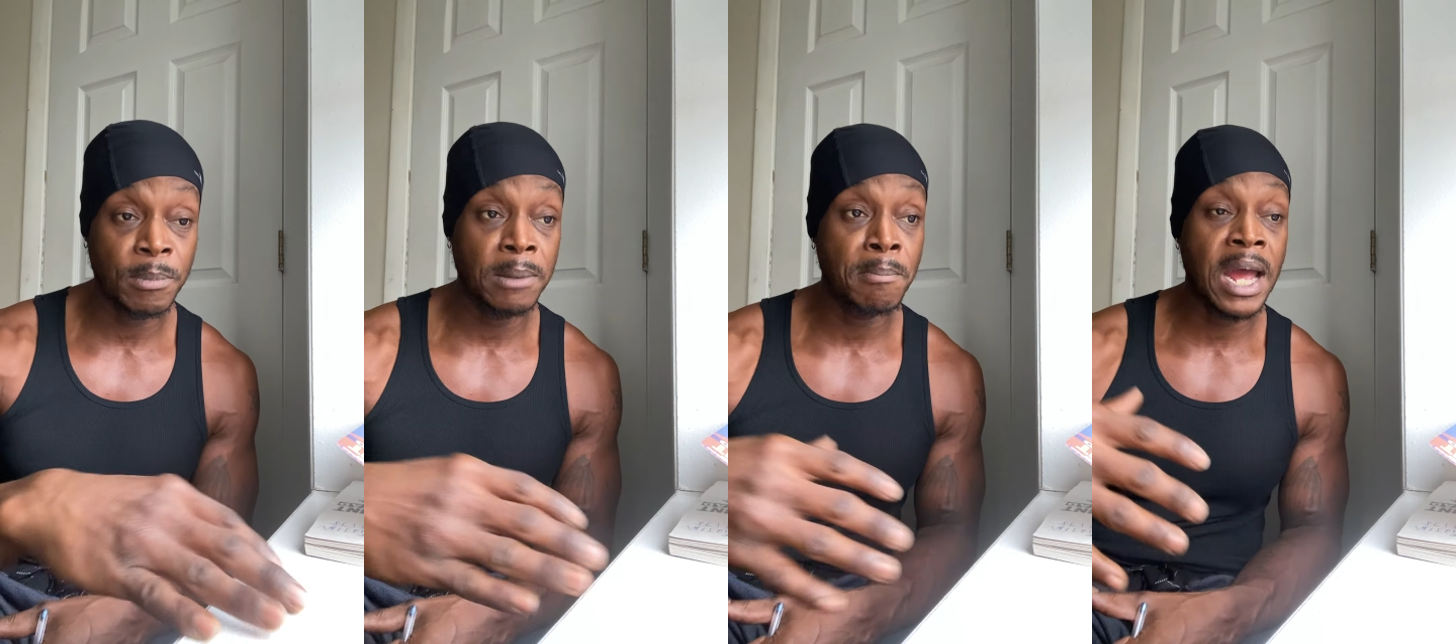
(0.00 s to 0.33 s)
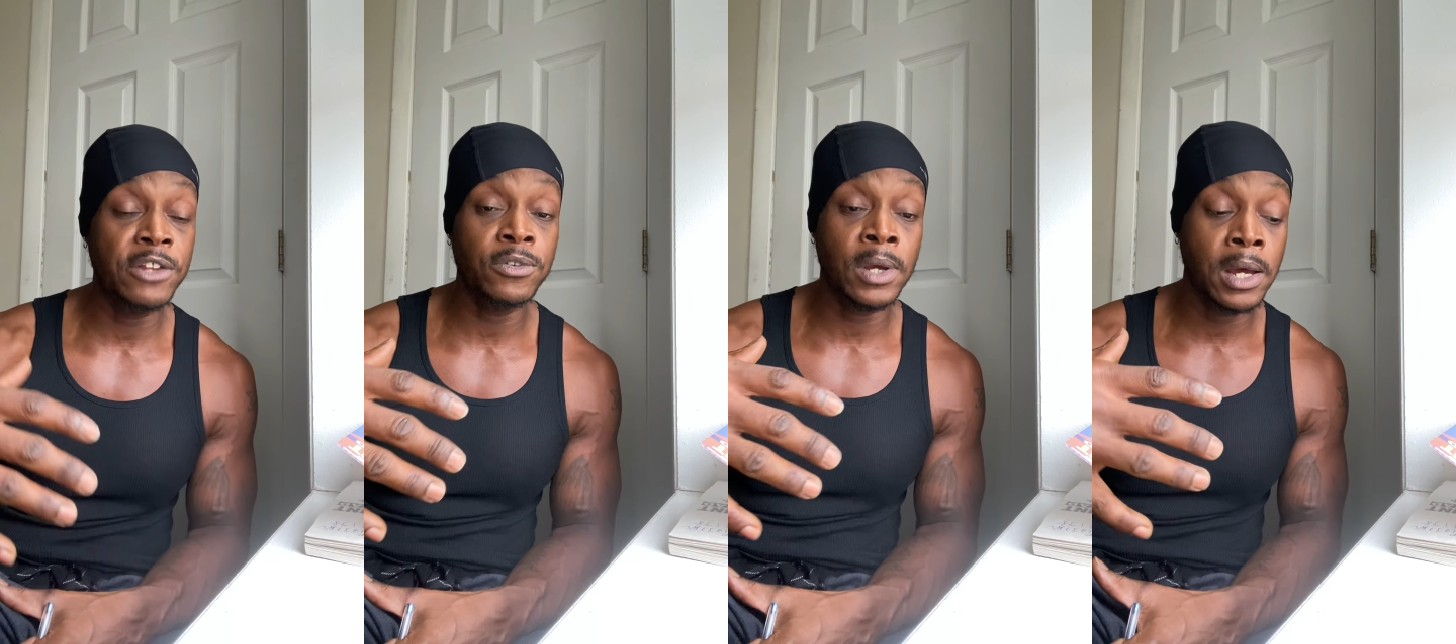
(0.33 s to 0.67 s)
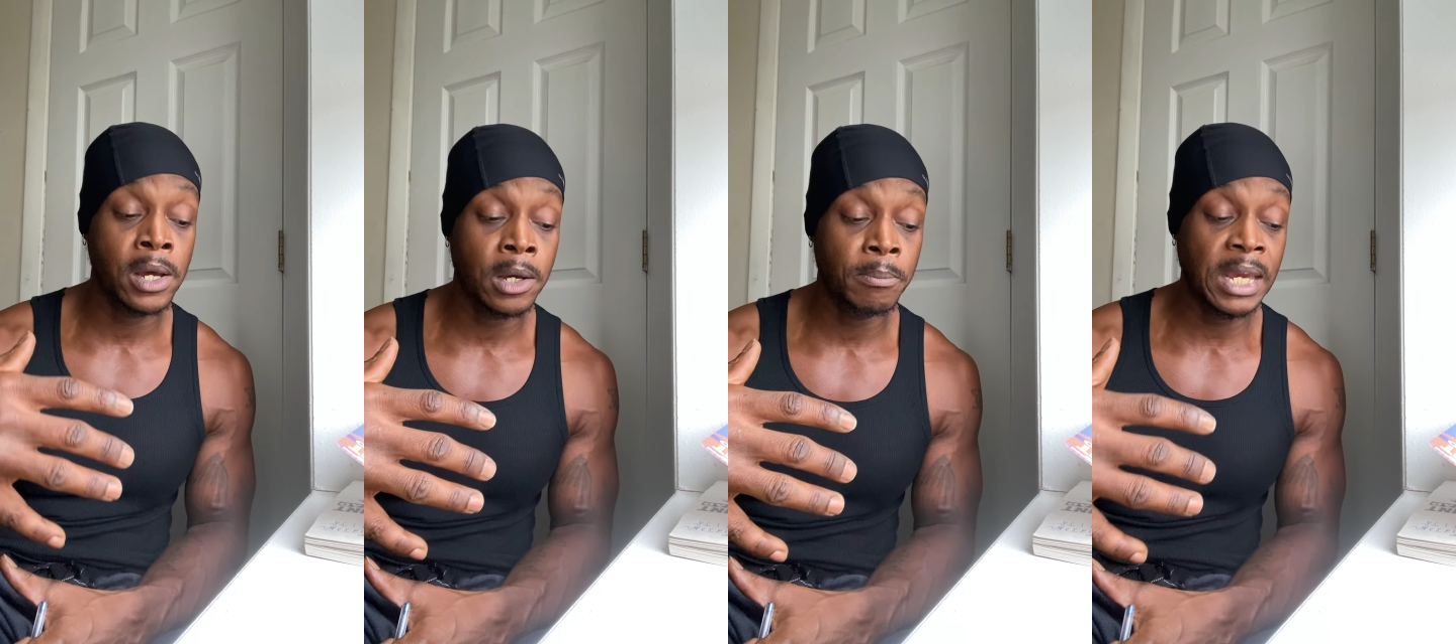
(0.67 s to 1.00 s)
and my
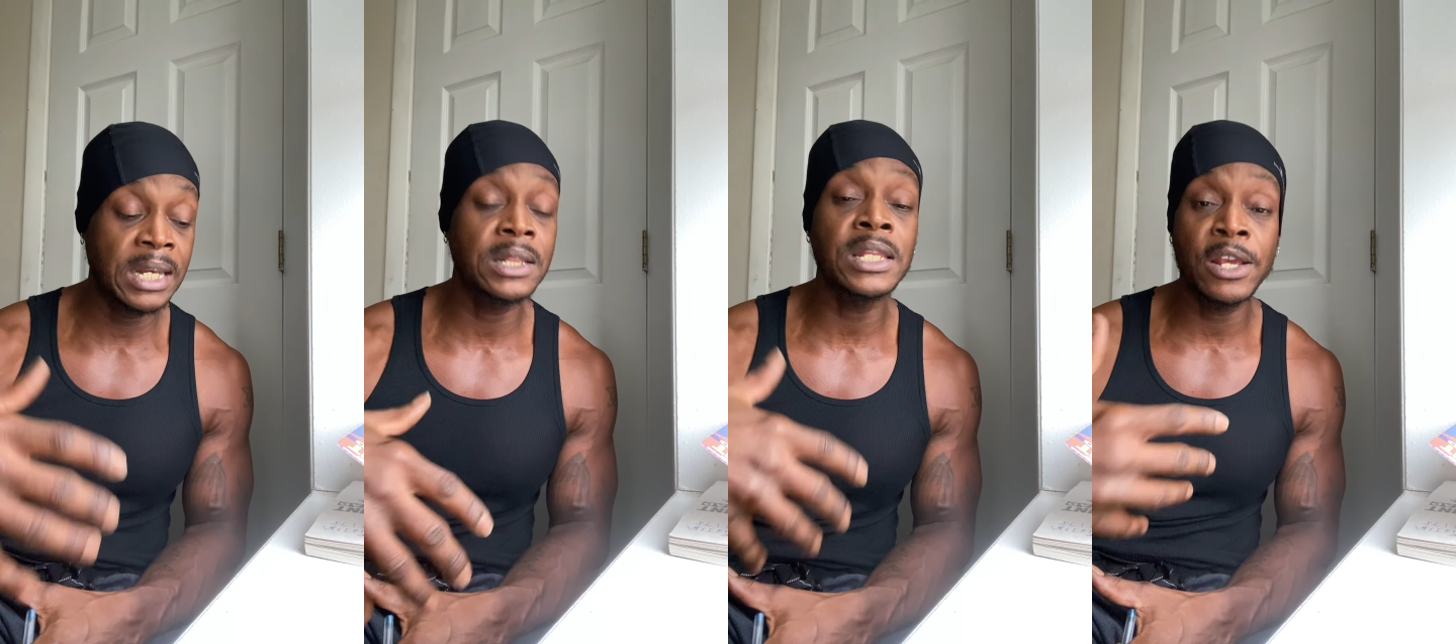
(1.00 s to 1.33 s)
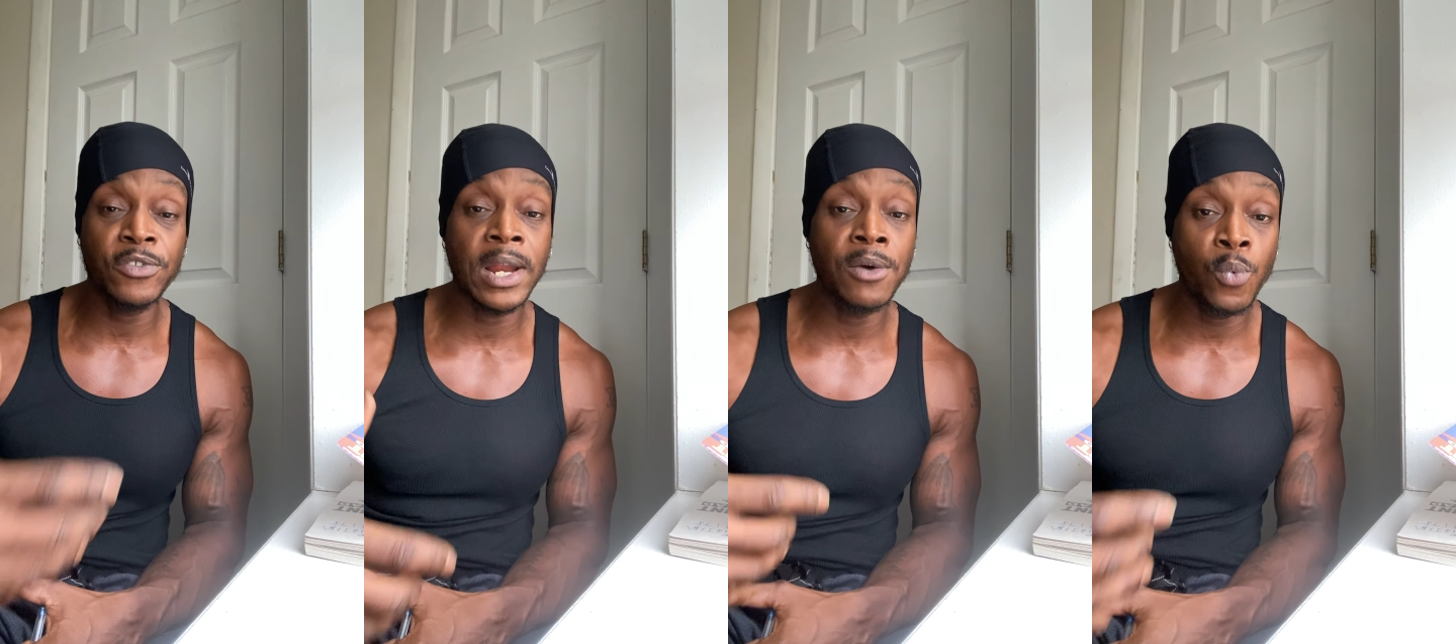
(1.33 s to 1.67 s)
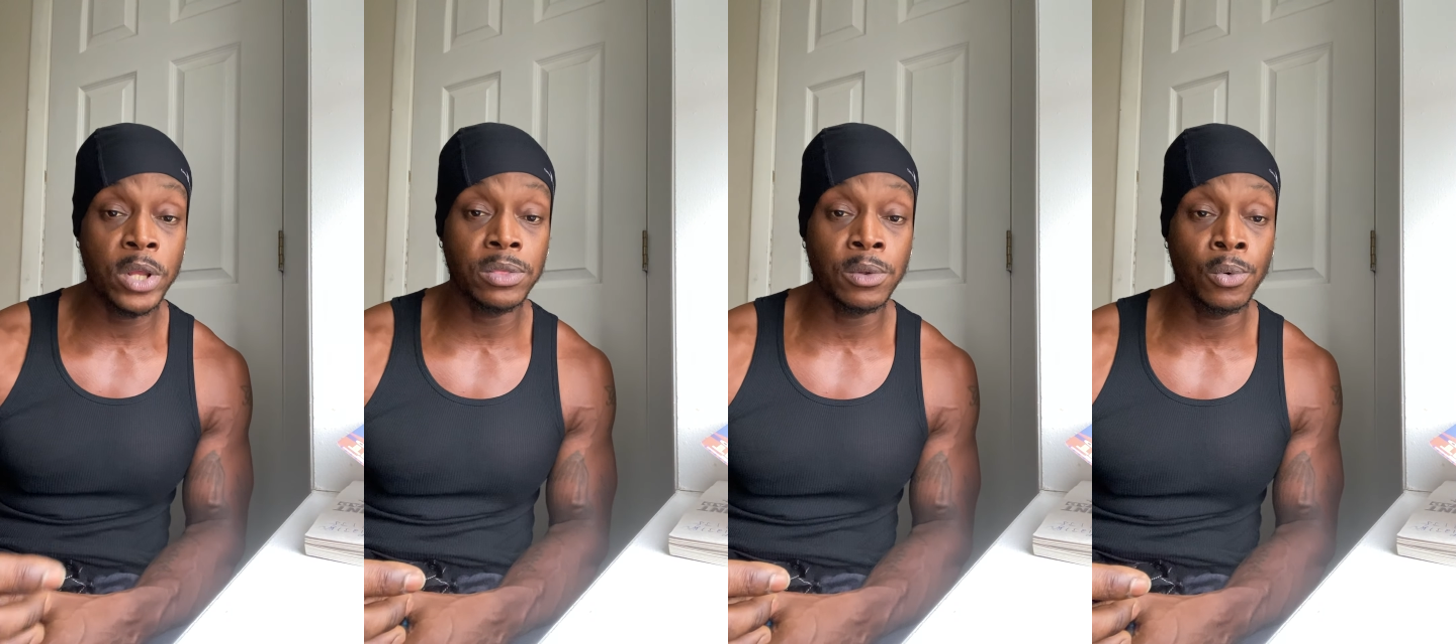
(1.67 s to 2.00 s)
and the things that I
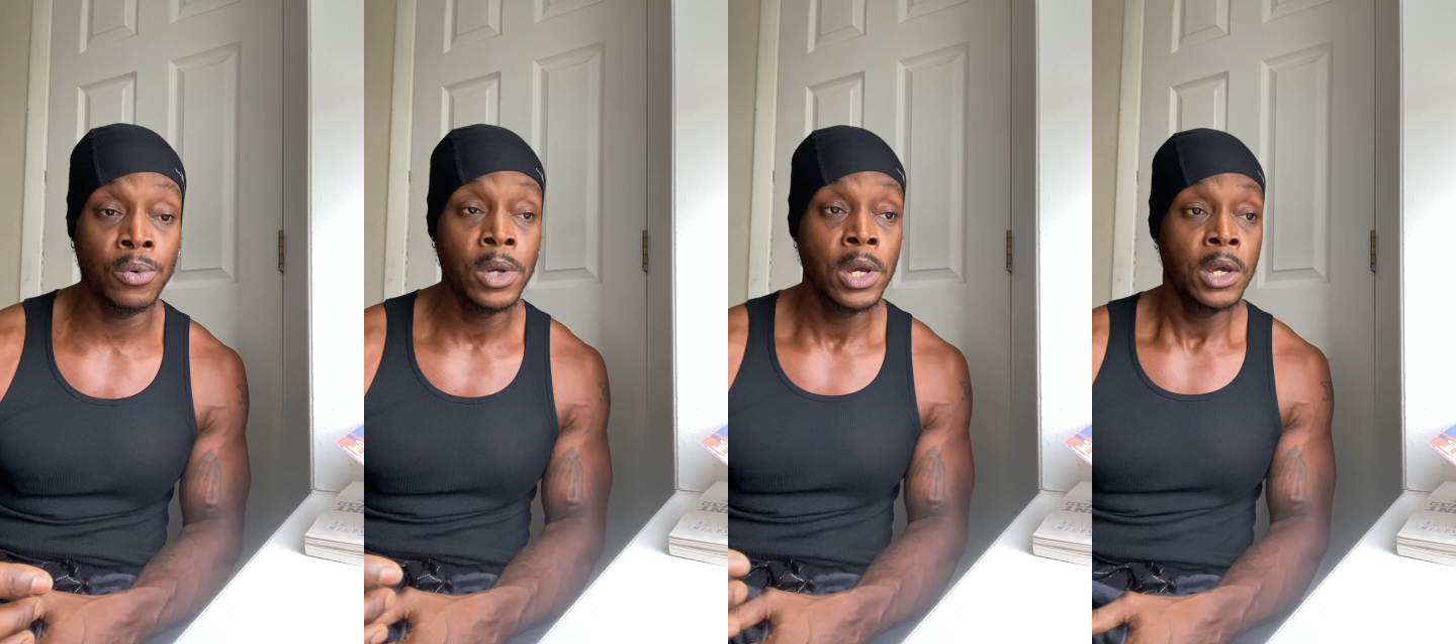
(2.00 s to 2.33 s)
went through,